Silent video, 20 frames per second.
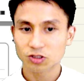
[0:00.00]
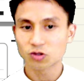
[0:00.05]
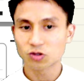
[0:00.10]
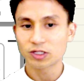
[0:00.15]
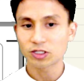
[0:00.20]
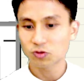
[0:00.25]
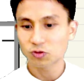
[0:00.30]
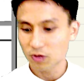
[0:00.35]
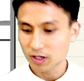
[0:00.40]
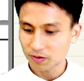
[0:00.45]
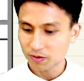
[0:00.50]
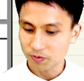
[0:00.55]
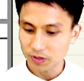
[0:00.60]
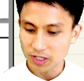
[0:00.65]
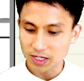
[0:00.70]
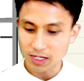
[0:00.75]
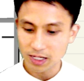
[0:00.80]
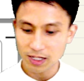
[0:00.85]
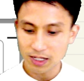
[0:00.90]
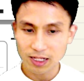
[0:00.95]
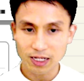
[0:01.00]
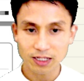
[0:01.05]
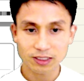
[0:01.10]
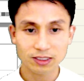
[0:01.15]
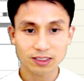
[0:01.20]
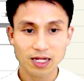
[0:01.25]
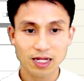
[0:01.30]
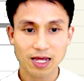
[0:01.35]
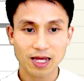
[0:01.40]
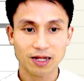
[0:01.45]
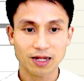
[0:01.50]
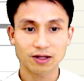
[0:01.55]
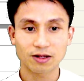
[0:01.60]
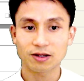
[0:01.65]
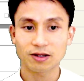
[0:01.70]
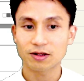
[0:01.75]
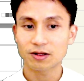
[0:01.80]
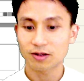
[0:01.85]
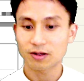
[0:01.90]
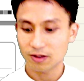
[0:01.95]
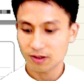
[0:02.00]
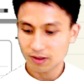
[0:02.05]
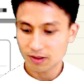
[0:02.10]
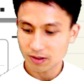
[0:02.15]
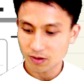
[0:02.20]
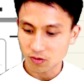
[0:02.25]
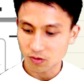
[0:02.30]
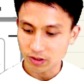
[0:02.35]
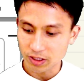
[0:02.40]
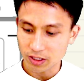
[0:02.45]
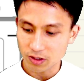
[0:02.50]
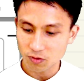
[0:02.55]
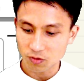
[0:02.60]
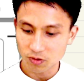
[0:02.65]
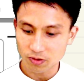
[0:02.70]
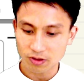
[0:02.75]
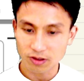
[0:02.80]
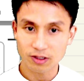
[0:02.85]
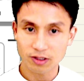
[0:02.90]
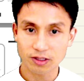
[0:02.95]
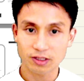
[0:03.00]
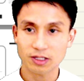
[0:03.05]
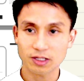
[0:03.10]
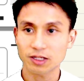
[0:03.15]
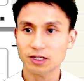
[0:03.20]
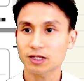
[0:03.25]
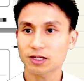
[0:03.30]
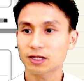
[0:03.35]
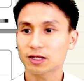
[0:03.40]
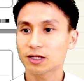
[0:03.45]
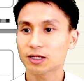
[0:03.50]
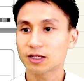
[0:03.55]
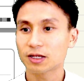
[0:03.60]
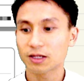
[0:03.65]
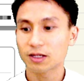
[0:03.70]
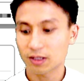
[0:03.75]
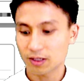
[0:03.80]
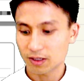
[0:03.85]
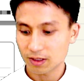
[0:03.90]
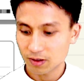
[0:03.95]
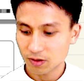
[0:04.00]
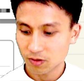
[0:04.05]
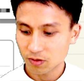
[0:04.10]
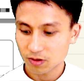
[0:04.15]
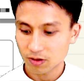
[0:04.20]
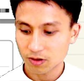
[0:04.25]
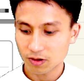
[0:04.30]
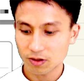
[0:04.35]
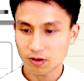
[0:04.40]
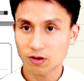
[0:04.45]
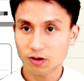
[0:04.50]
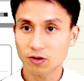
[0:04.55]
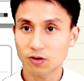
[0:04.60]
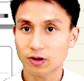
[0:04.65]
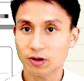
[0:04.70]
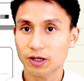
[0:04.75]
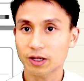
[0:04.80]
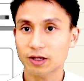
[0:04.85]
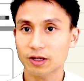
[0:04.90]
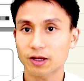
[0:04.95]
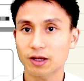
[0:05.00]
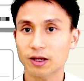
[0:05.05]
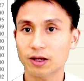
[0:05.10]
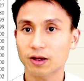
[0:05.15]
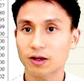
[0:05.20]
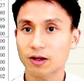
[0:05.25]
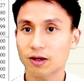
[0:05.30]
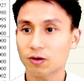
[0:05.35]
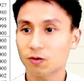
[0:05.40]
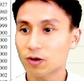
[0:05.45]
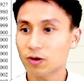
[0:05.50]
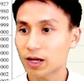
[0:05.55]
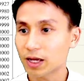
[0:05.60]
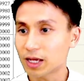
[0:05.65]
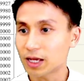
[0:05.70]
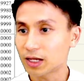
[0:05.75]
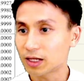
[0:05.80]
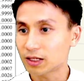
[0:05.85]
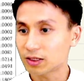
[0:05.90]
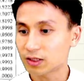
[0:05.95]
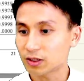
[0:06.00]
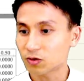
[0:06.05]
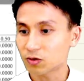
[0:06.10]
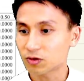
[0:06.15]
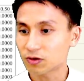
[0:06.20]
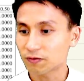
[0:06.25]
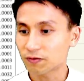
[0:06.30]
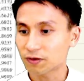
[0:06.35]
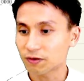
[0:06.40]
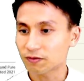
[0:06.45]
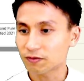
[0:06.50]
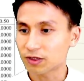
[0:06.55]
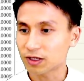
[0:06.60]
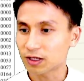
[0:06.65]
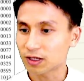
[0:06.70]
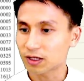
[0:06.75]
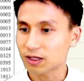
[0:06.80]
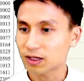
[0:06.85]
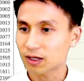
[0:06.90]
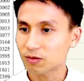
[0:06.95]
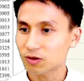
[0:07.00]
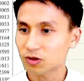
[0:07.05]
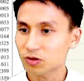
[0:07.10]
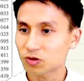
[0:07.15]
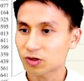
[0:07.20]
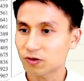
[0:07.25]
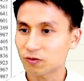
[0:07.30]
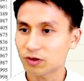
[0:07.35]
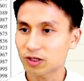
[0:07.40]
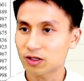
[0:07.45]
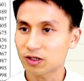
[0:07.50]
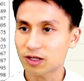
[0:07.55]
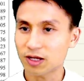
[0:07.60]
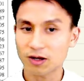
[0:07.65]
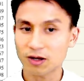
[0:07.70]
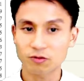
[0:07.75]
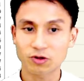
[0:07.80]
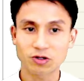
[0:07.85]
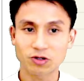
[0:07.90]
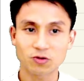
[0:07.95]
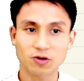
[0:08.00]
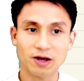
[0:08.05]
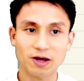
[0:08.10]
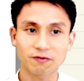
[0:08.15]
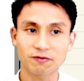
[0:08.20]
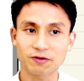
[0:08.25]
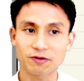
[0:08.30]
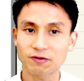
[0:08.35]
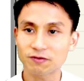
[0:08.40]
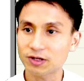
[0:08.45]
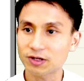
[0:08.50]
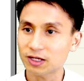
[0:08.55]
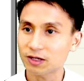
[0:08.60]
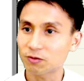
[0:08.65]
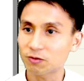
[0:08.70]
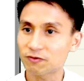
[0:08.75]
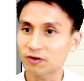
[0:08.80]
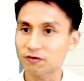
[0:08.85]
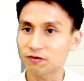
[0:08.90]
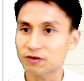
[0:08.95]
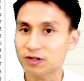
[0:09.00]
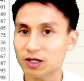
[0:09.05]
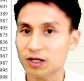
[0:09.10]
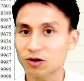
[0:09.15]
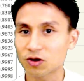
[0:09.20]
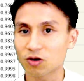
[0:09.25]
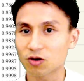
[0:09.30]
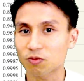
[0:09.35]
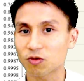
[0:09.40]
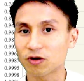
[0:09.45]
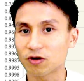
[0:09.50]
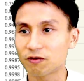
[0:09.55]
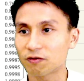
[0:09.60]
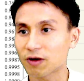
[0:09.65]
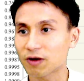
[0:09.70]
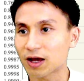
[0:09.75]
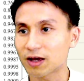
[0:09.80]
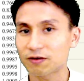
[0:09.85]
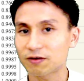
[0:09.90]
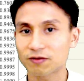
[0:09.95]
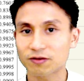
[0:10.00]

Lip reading: this one, p less than or equal 30. Okay, where n is equal to 50. I'm not sure if we did. Yeah, we do have 50. 50 and 0.5.